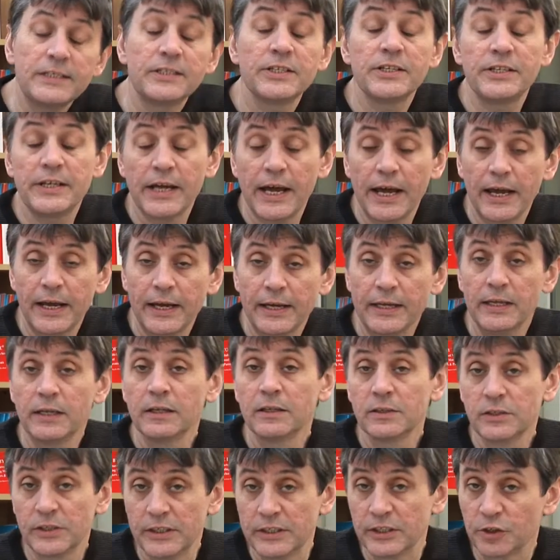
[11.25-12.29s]
a day
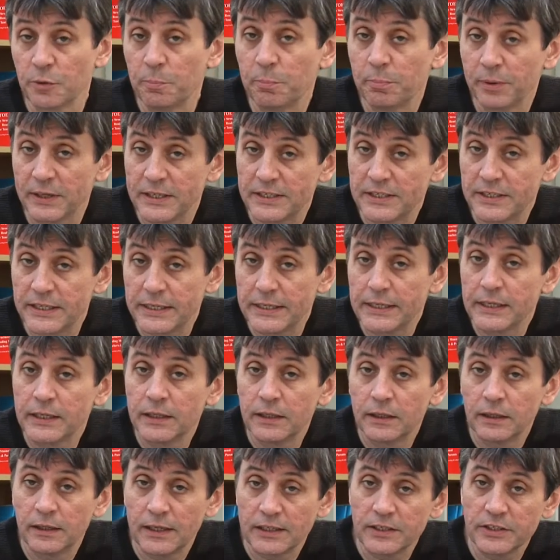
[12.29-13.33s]
since completing
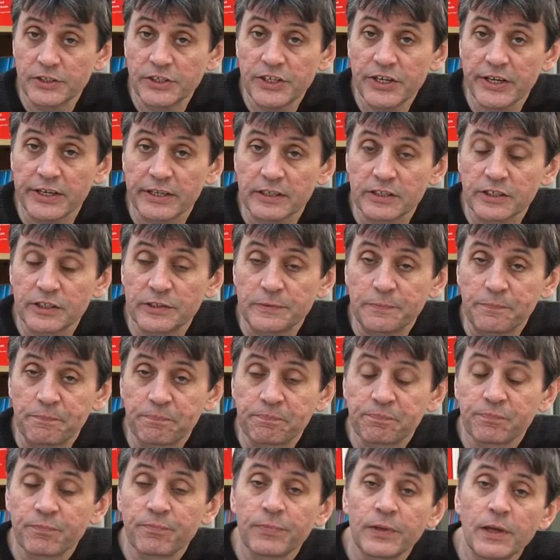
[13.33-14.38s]
lesson 6.
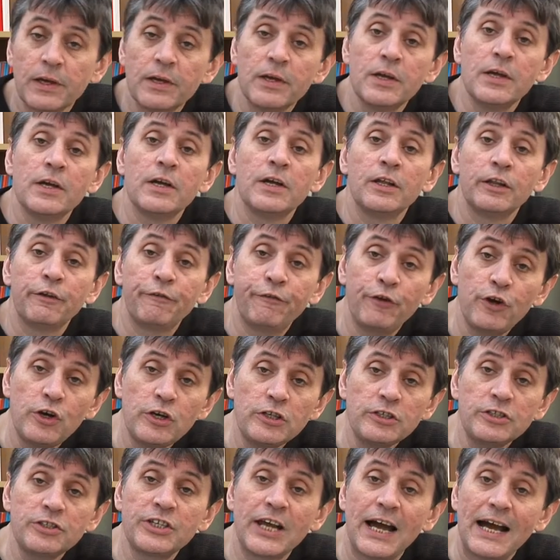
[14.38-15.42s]
The
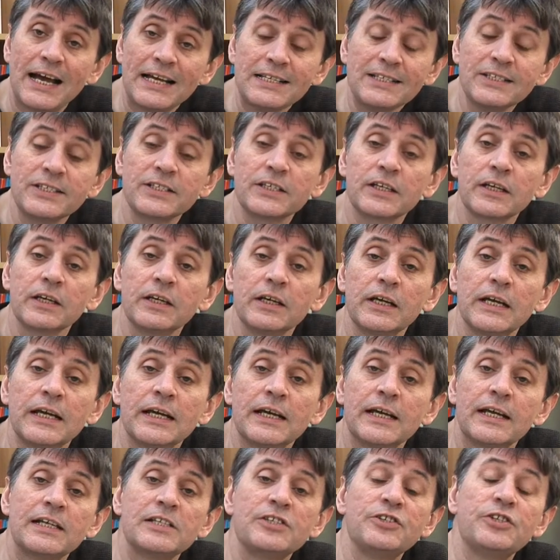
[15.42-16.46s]
first task
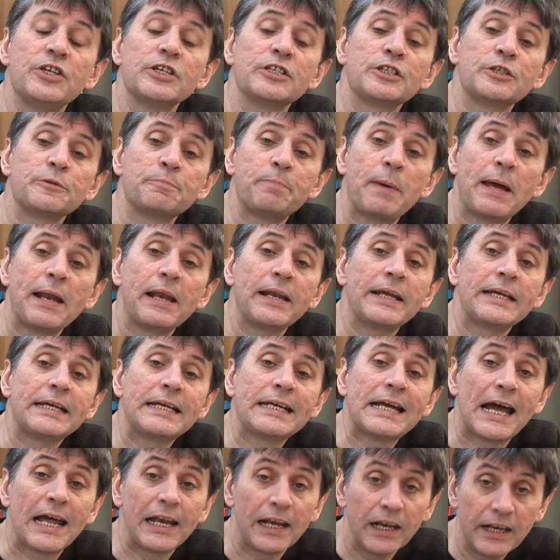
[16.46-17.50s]
is the spelling
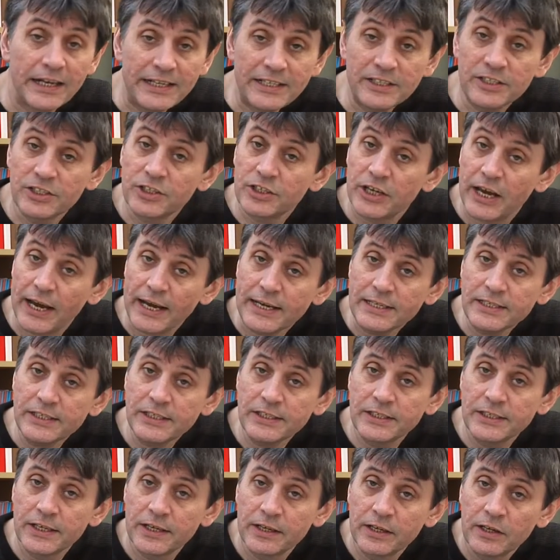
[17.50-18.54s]
list
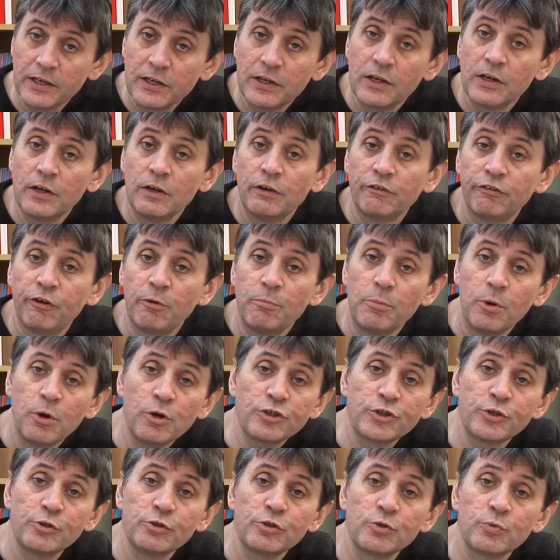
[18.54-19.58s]
test for most
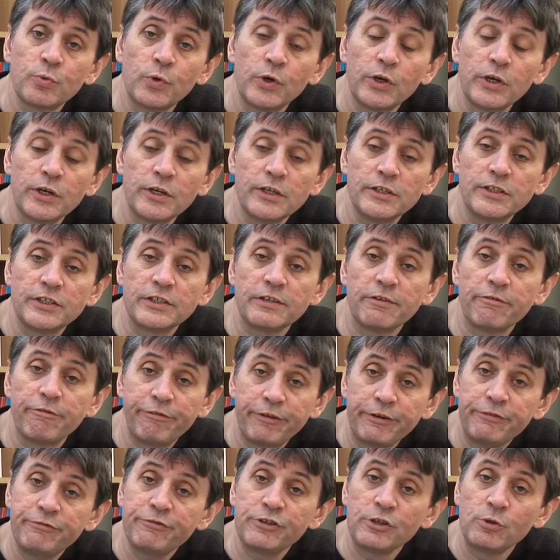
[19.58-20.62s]
used words
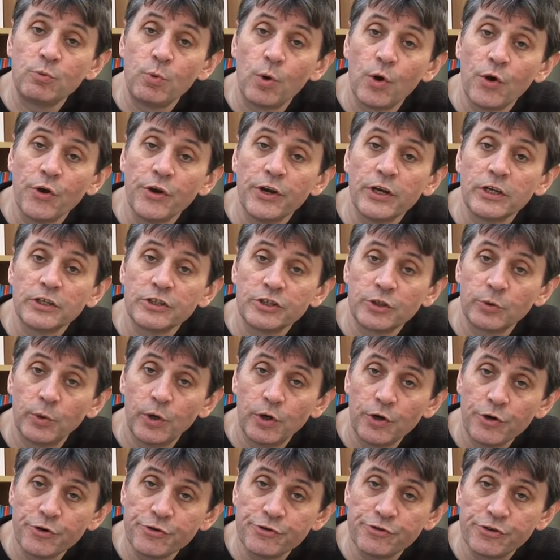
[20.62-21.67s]
51 to
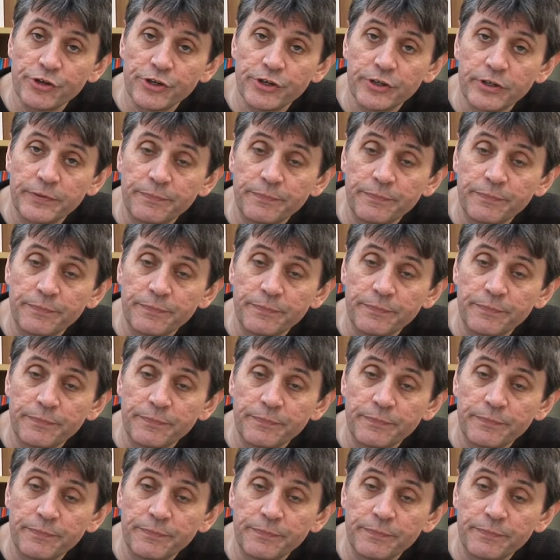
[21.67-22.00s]
100.